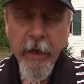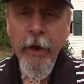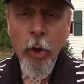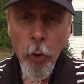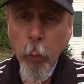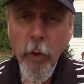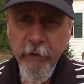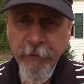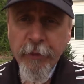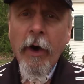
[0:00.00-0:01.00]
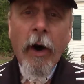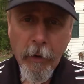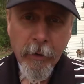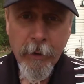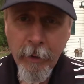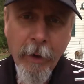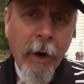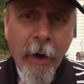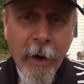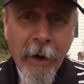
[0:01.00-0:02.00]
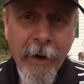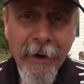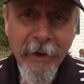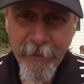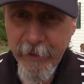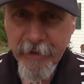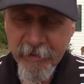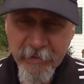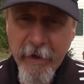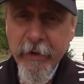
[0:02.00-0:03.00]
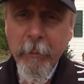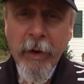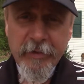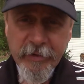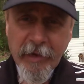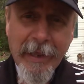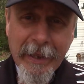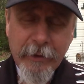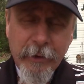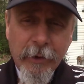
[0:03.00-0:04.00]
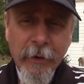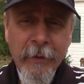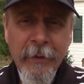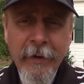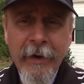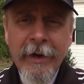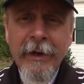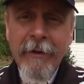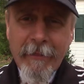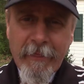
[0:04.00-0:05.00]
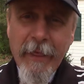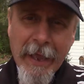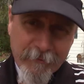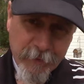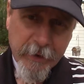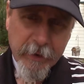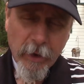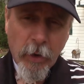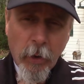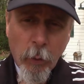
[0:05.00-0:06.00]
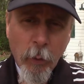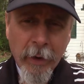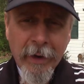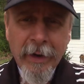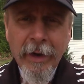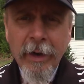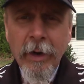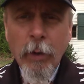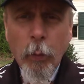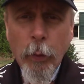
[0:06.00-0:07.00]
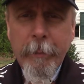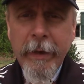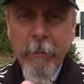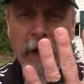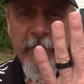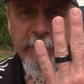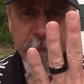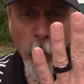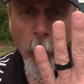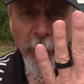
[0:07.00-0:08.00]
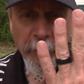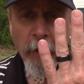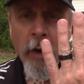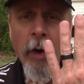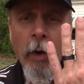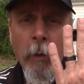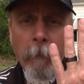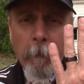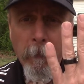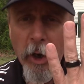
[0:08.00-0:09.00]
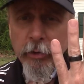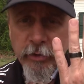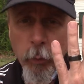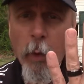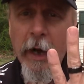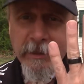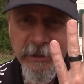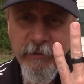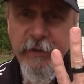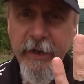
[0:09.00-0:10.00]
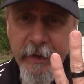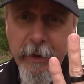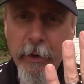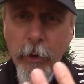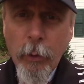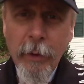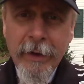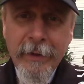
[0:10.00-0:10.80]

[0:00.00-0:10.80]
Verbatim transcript: And who would have thunk that seven months later, that video would be my fourth most watched video.